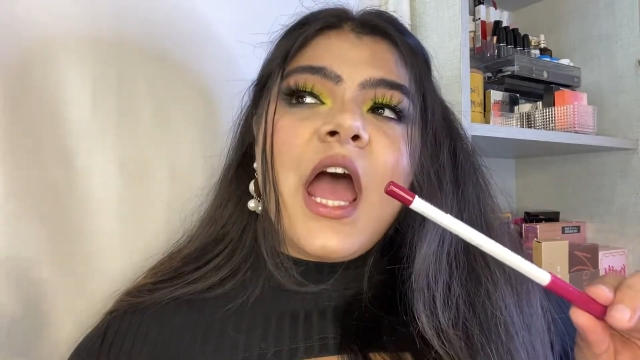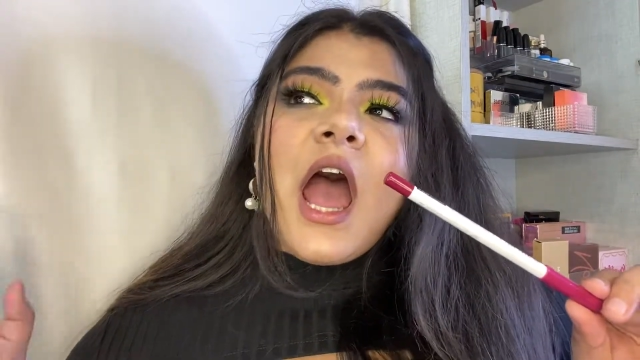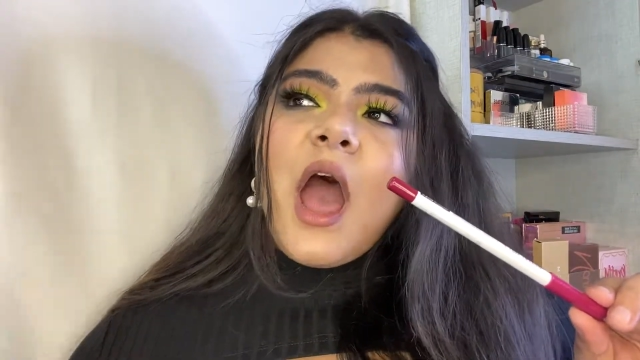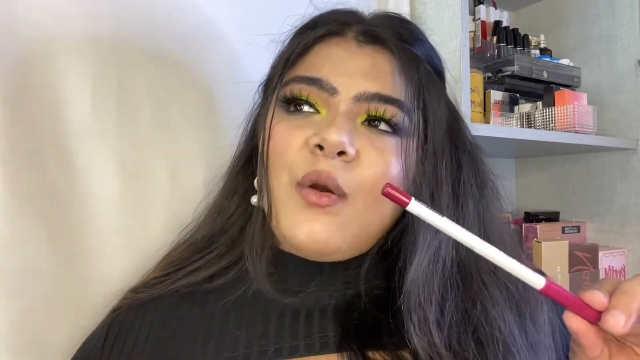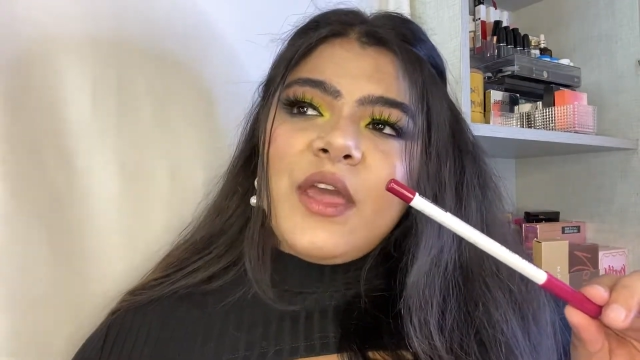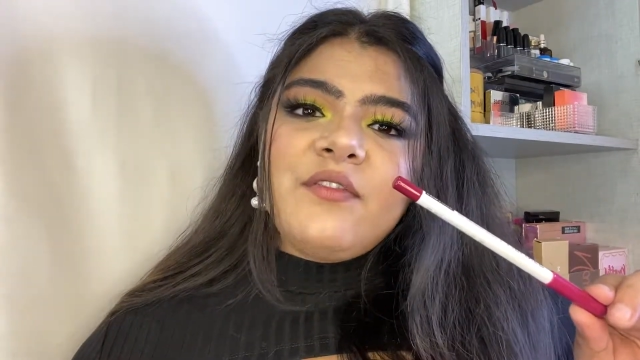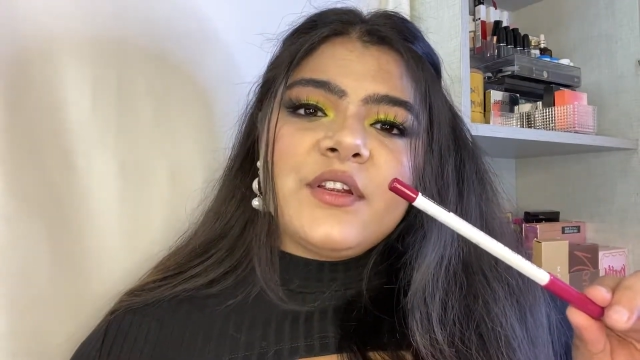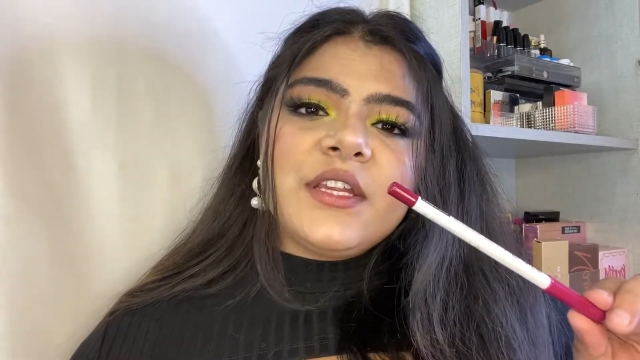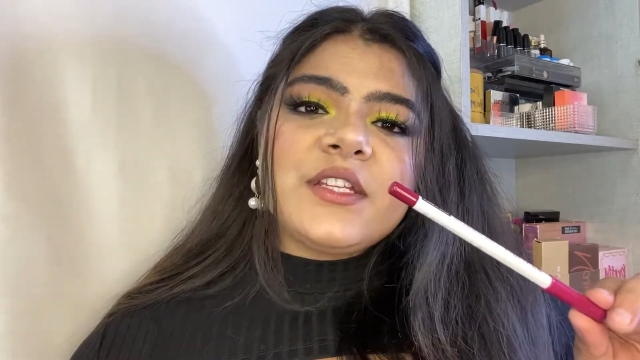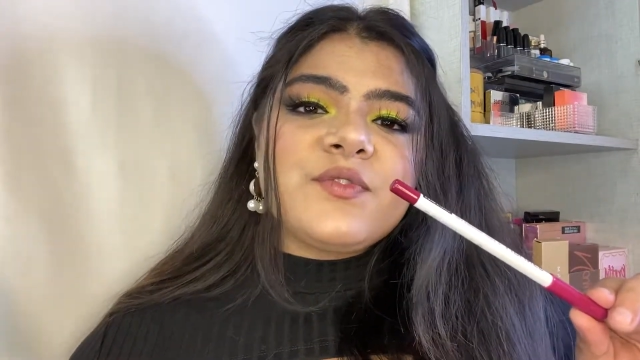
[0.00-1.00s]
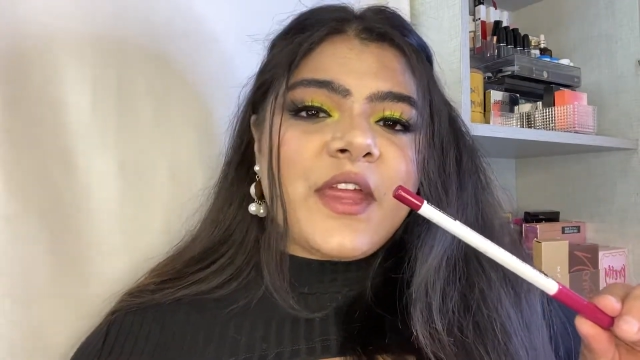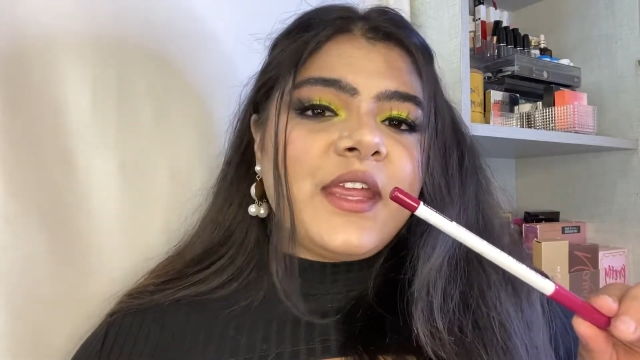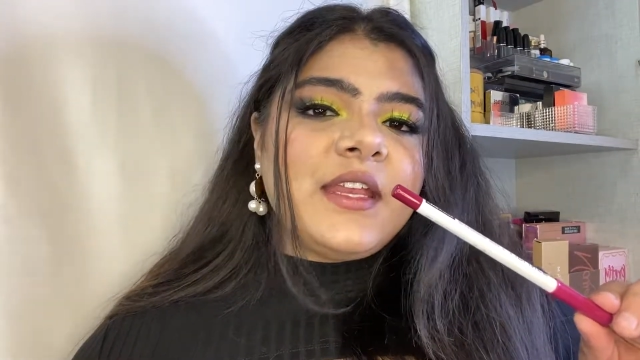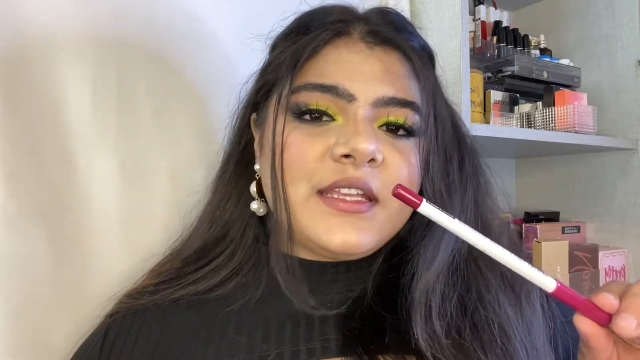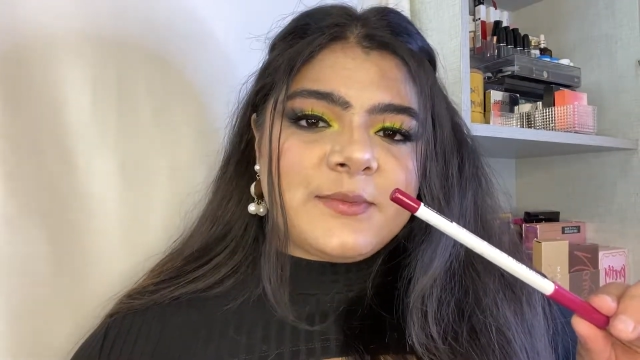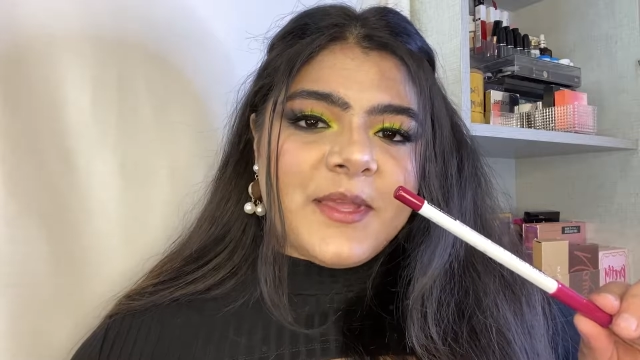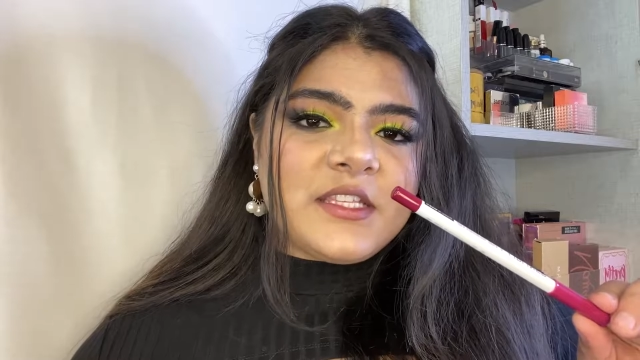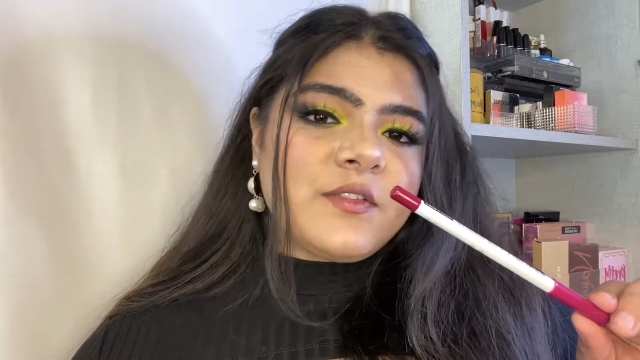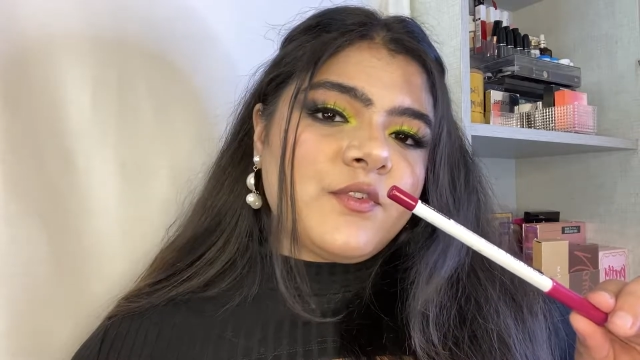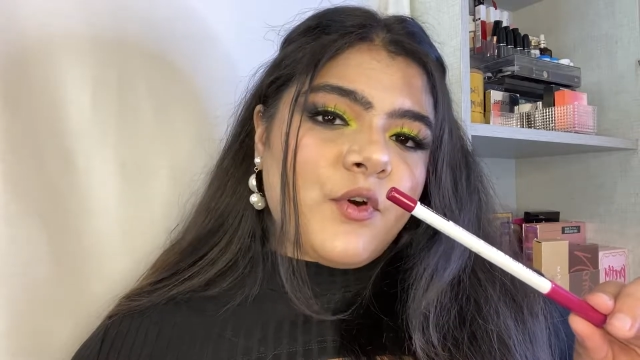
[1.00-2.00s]
However, it is very
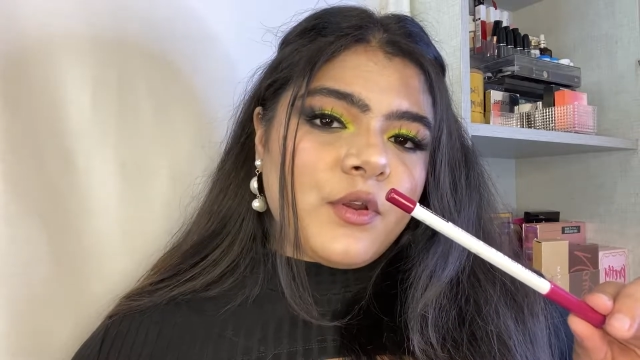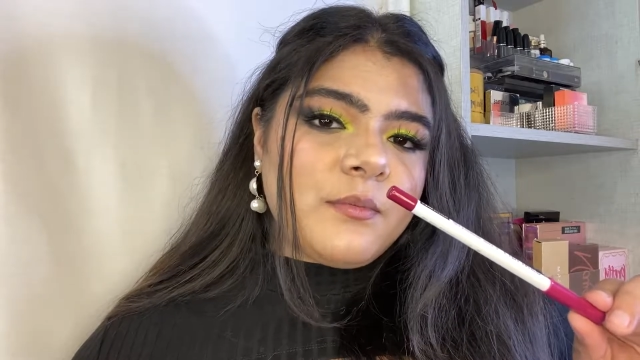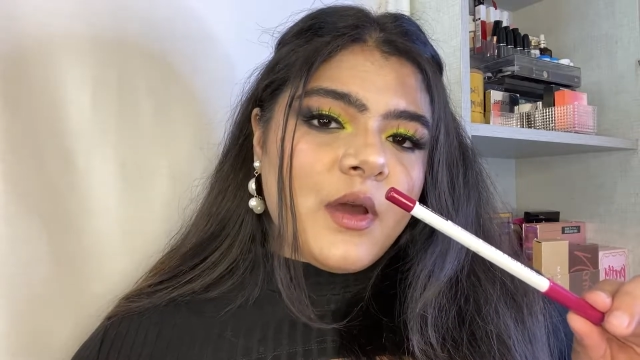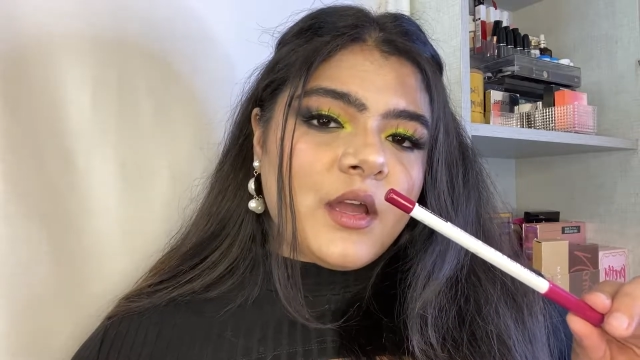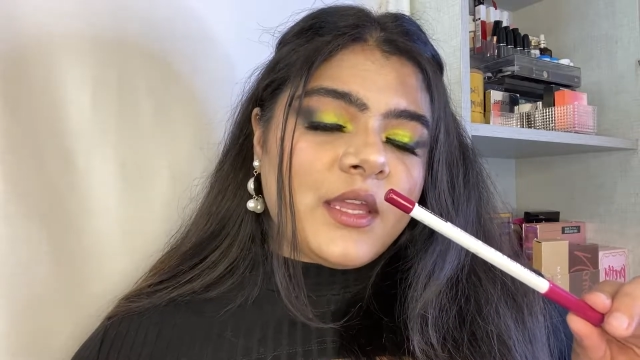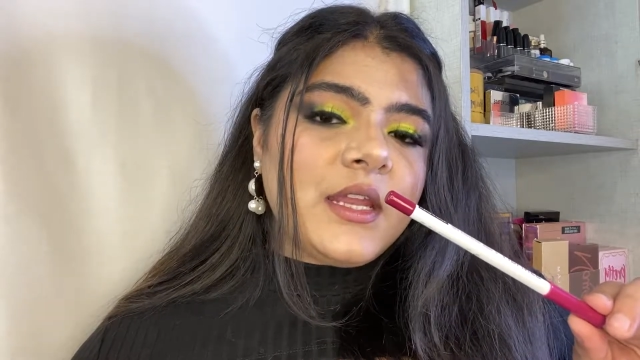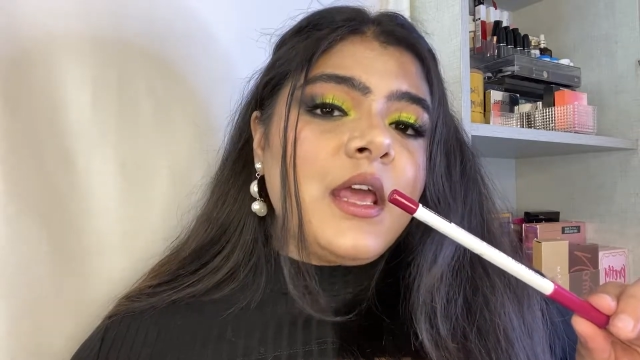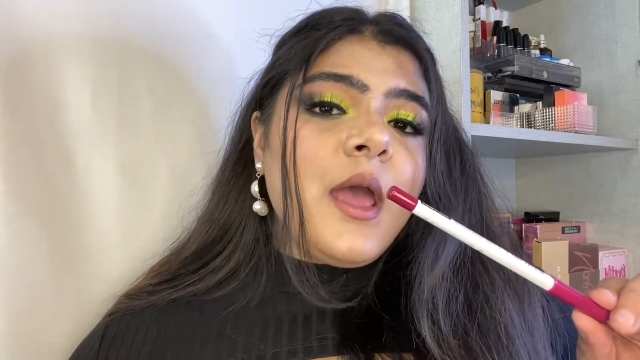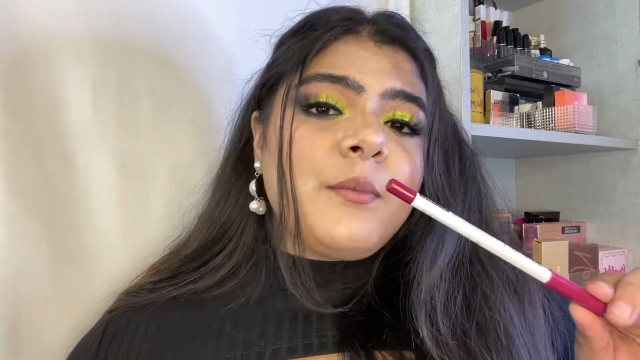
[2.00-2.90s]
inexpensive in the foreign market,